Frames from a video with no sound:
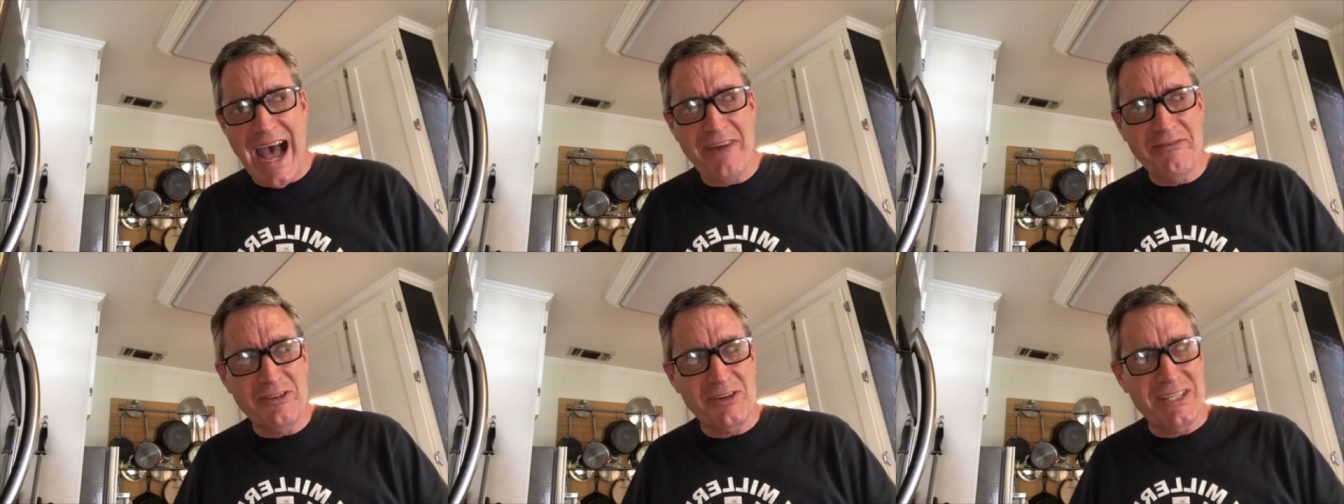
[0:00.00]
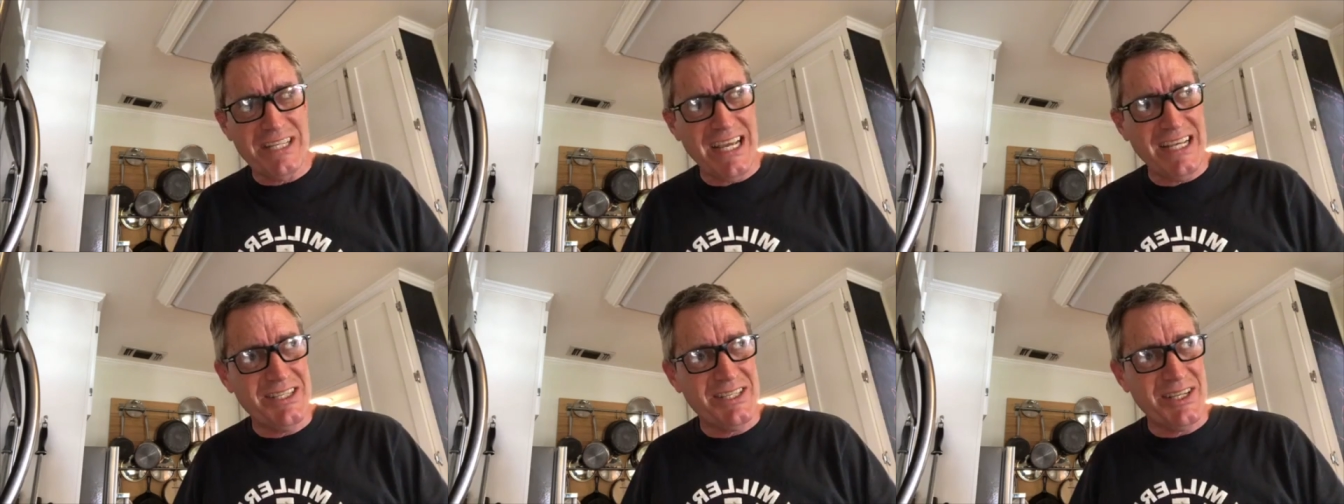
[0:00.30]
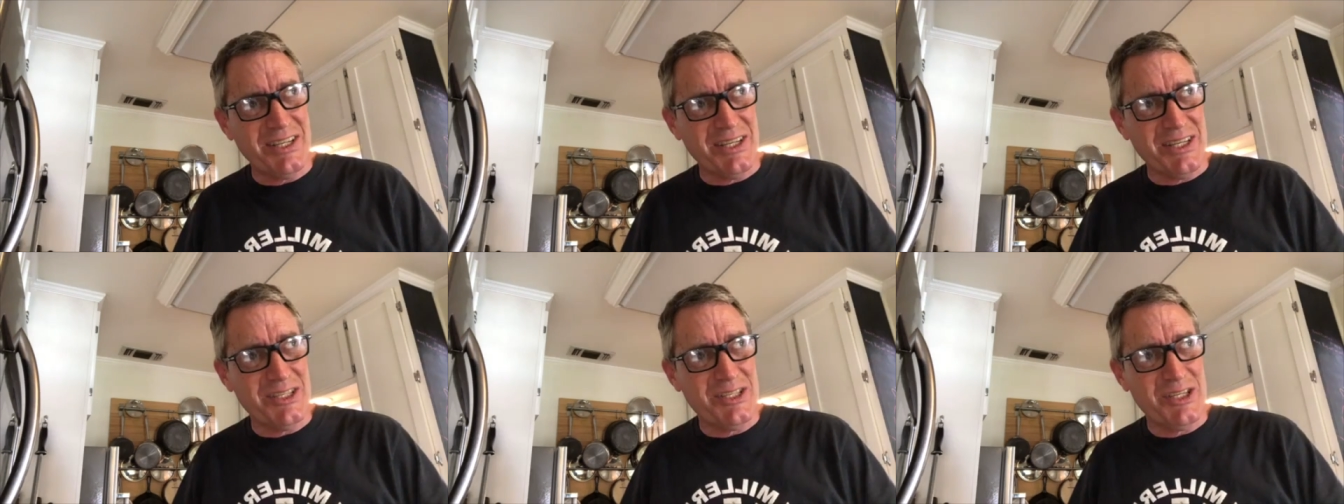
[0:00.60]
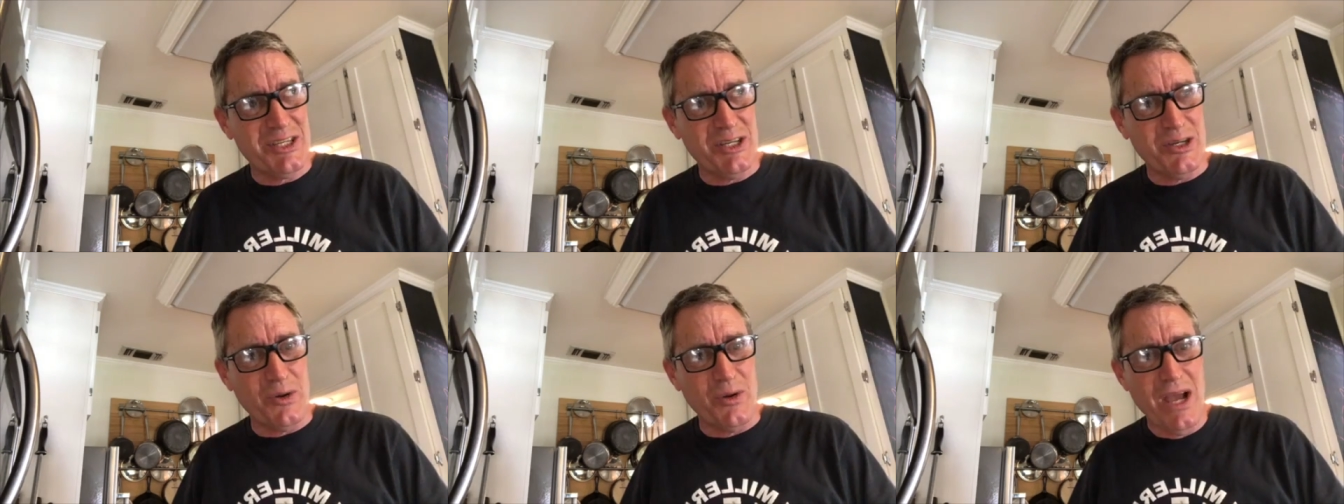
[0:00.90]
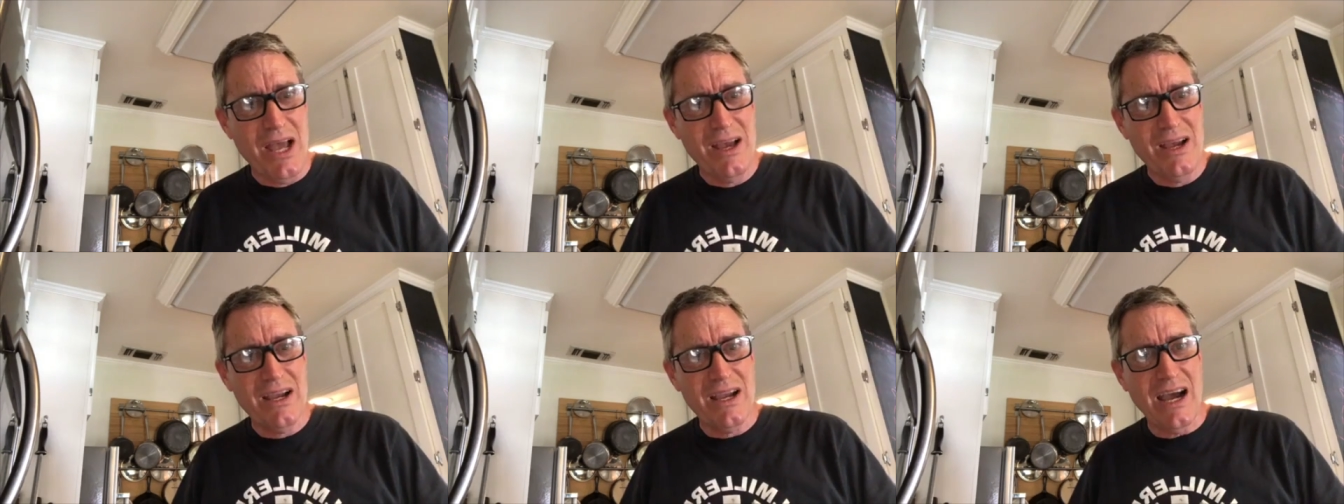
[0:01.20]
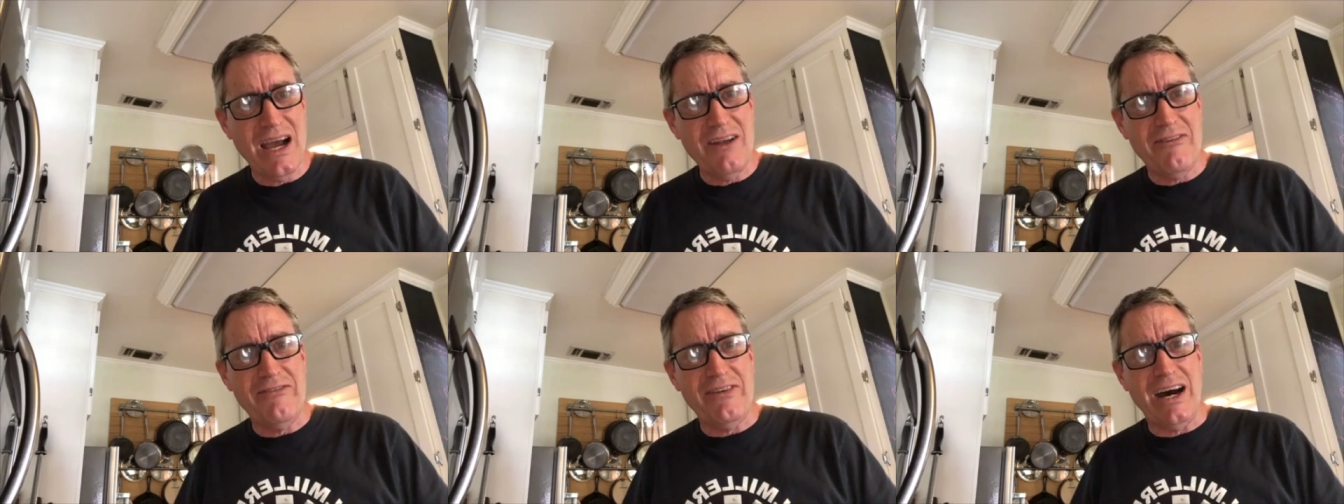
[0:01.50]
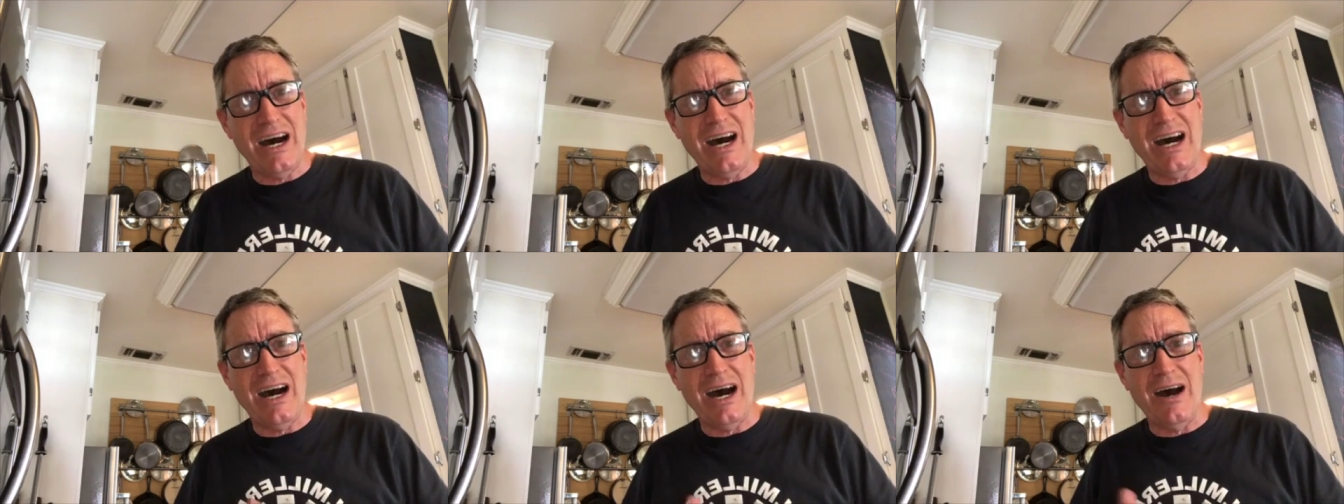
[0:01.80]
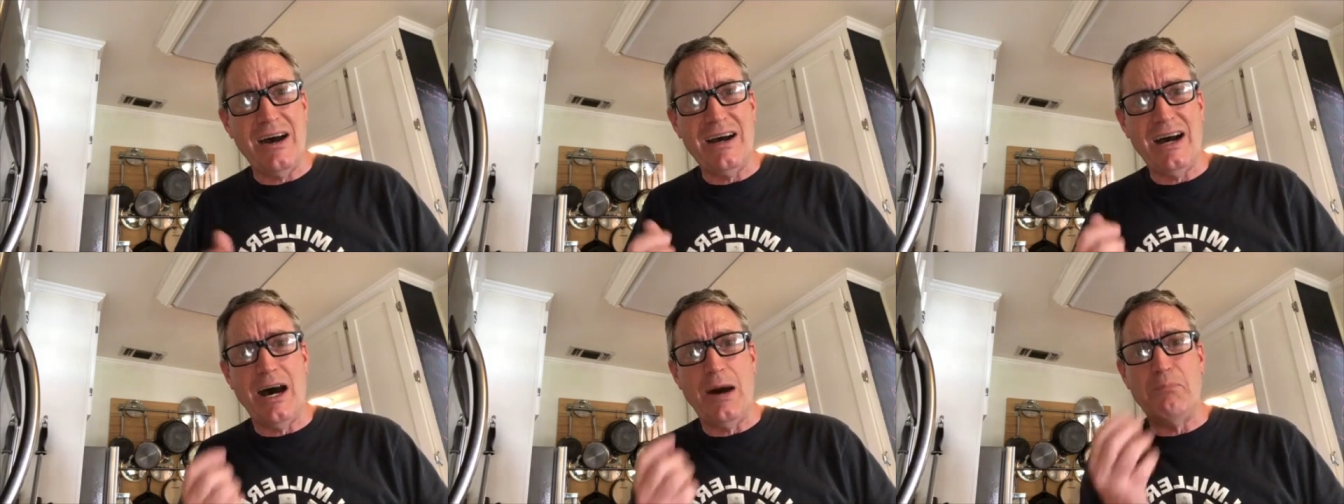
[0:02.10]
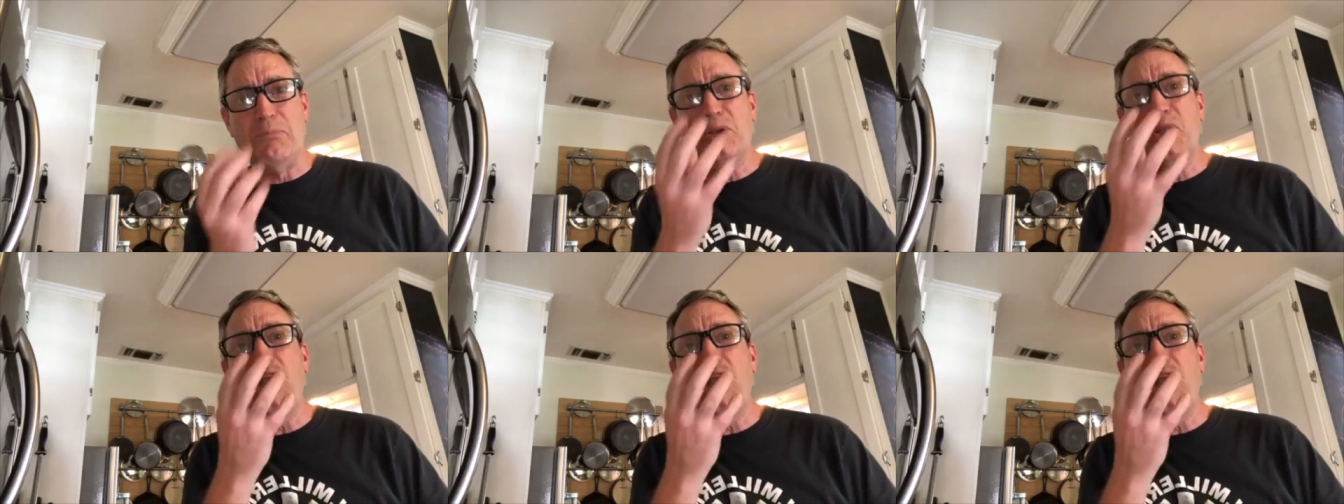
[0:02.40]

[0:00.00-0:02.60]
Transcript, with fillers: aftertaste of this too. Kind of uh, uh, uh,